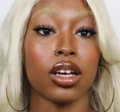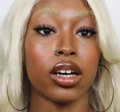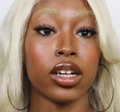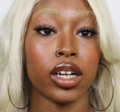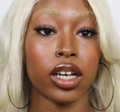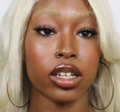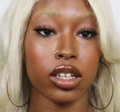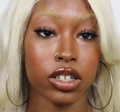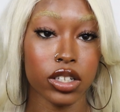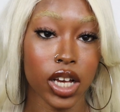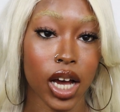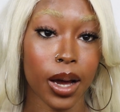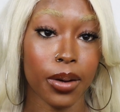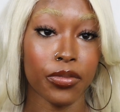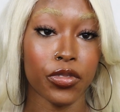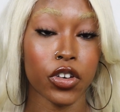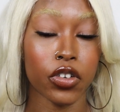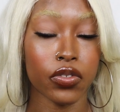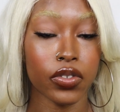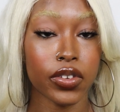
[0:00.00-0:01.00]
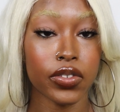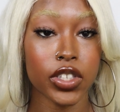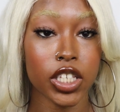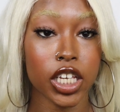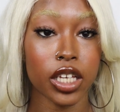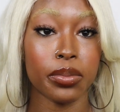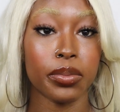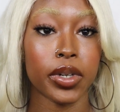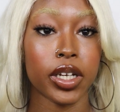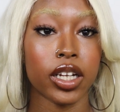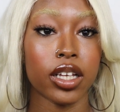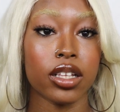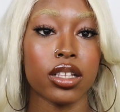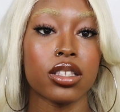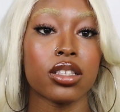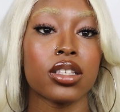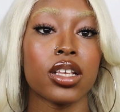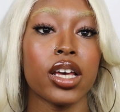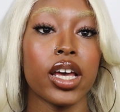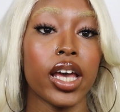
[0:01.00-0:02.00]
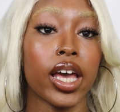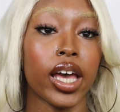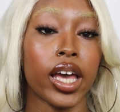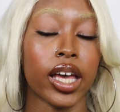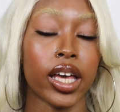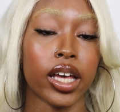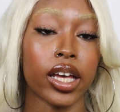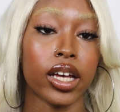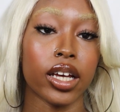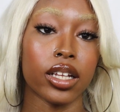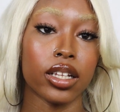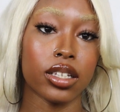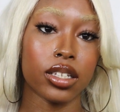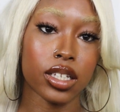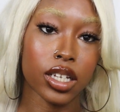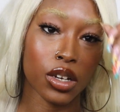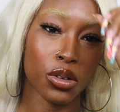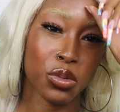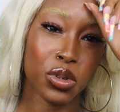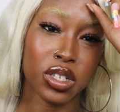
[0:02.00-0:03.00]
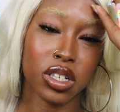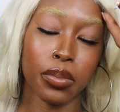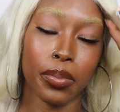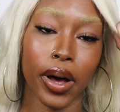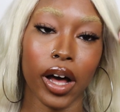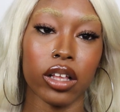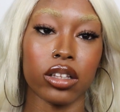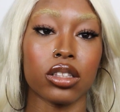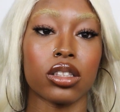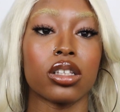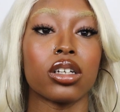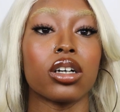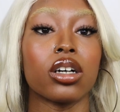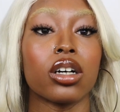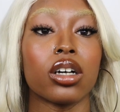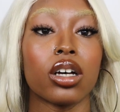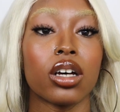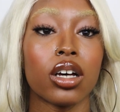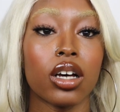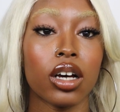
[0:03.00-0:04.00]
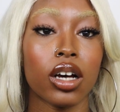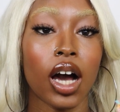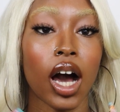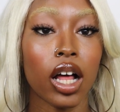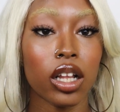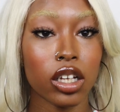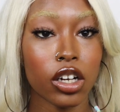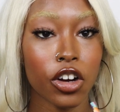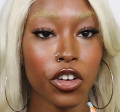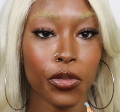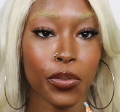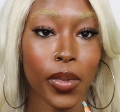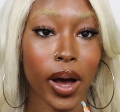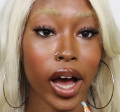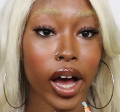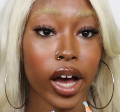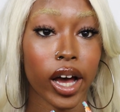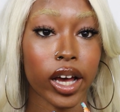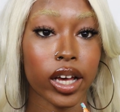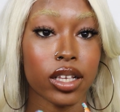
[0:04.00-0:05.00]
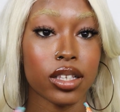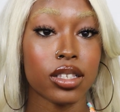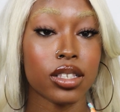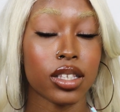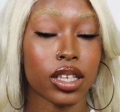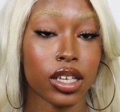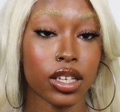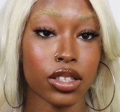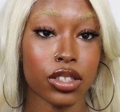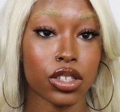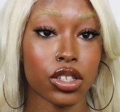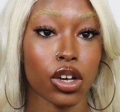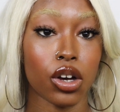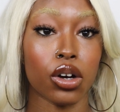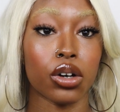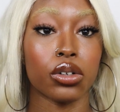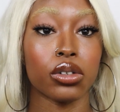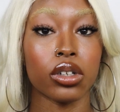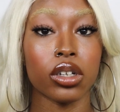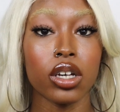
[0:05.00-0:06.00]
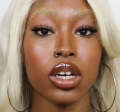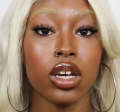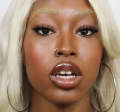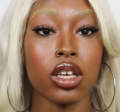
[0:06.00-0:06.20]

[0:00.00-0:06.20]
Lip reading: another time for 15 minutes, and it was about the color of my skin tone.